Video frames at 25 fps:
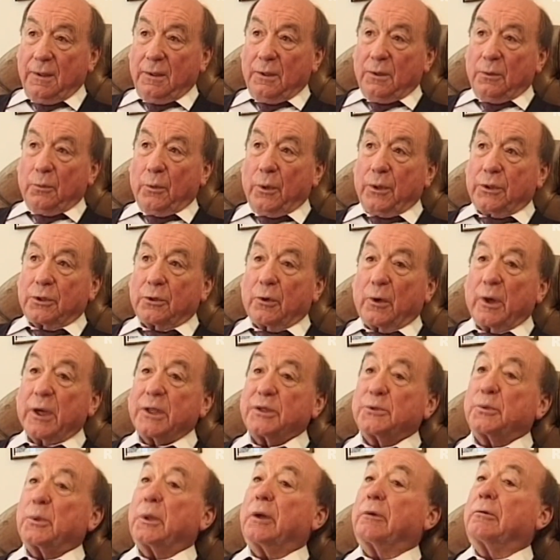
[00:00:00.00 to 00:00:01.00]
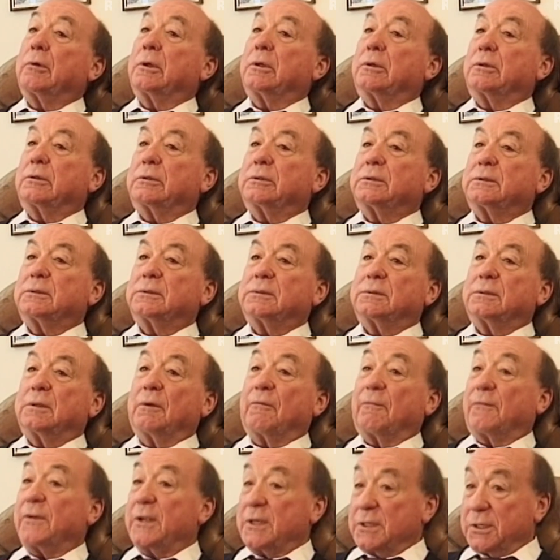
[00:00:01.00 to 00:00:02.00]
went to Edgware Road
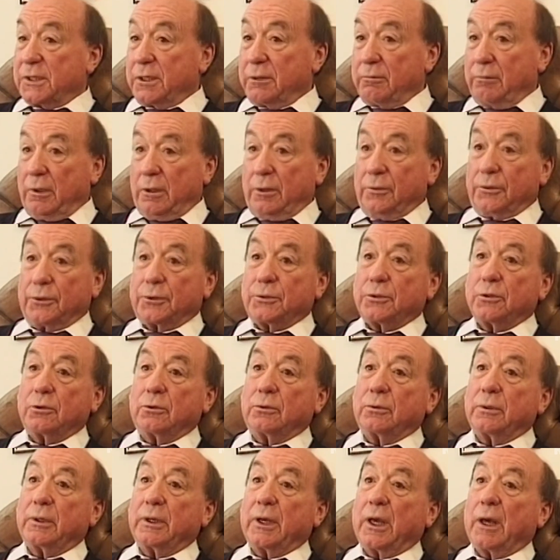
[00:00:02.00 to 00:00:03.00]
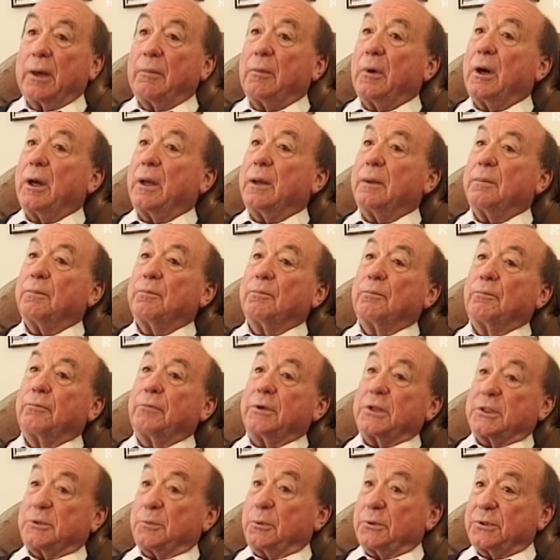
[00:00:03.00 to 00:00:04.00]
and Finchley Road, the two EMI
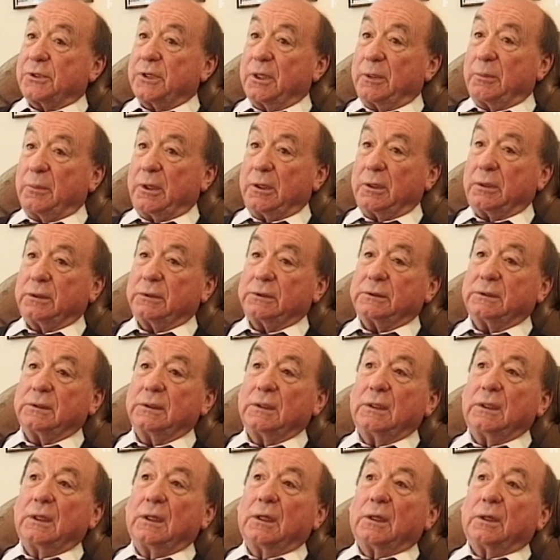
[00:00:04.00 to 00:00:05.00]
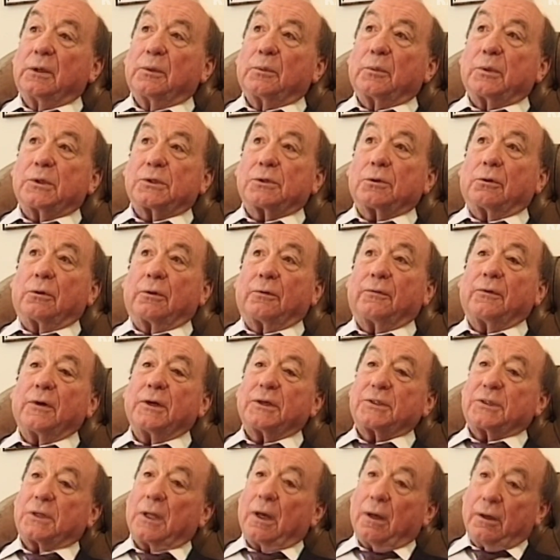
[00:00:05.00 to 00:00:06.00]
principal cinemas. We saw the
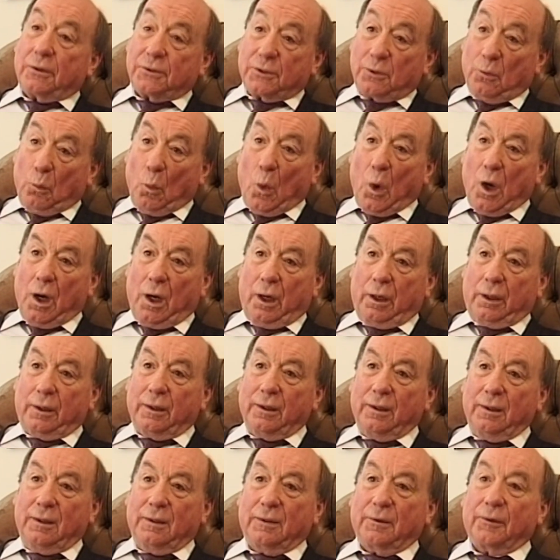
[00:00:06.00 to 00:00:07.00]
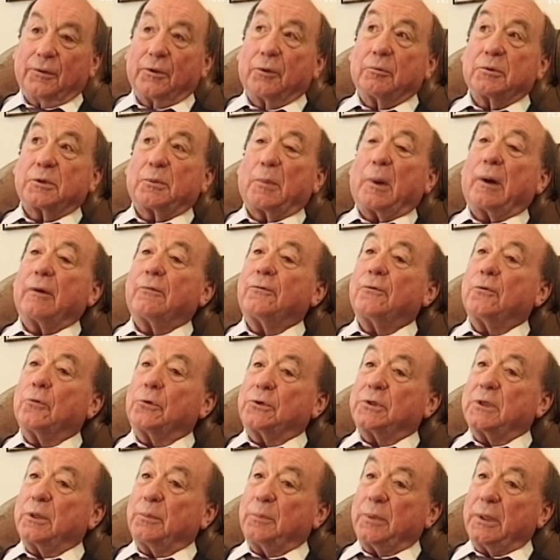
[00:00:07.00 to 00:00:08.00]
first house at 1, and there was about
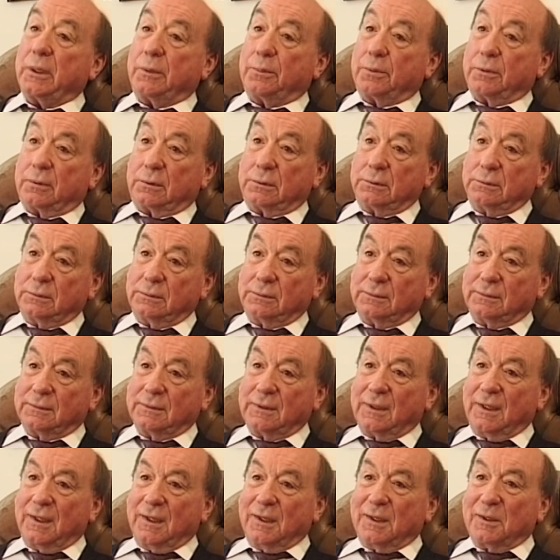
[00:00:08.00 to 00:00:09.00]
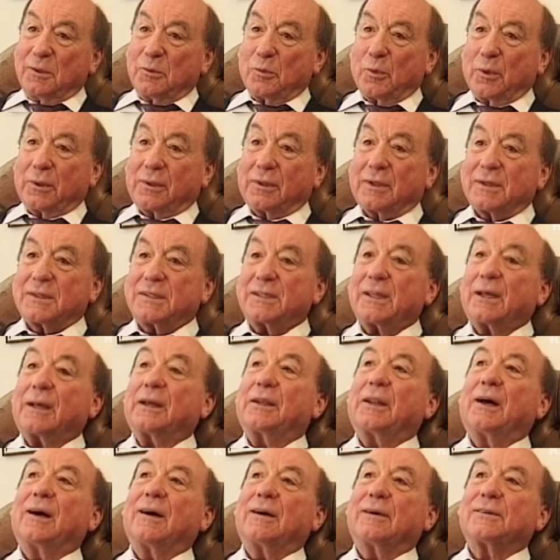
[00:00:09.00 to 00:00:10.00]
40 people. Went to the
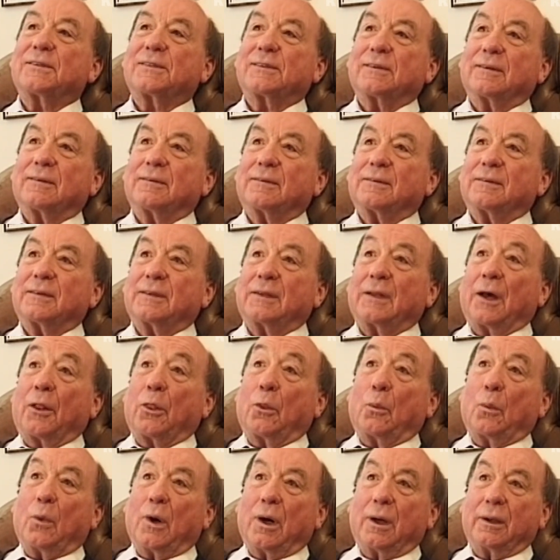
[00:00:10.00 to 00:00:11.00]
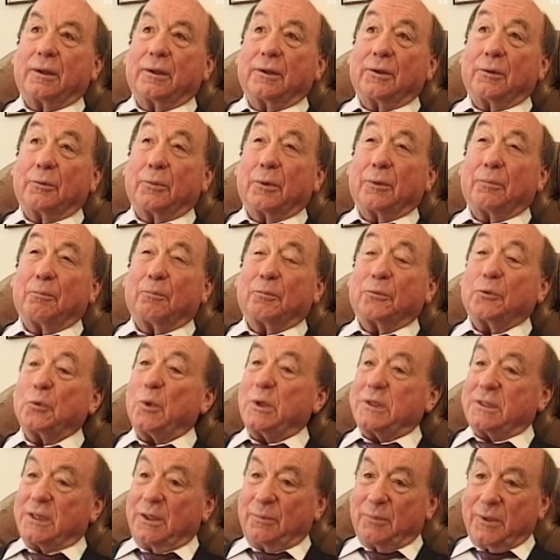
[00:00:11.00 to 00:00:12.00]
second house at the other one, and there were
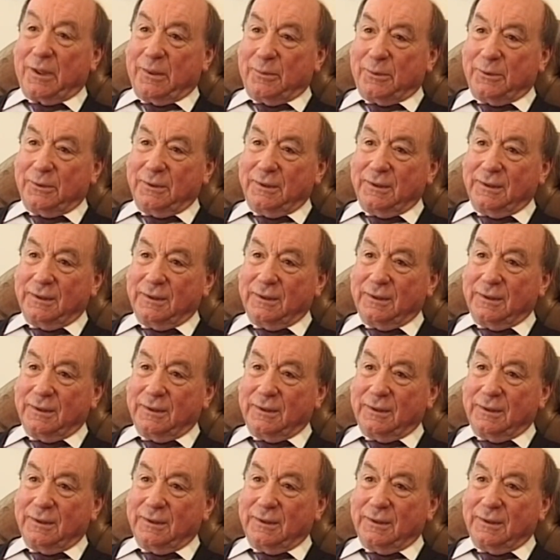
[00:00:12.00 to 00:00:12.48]
20 people.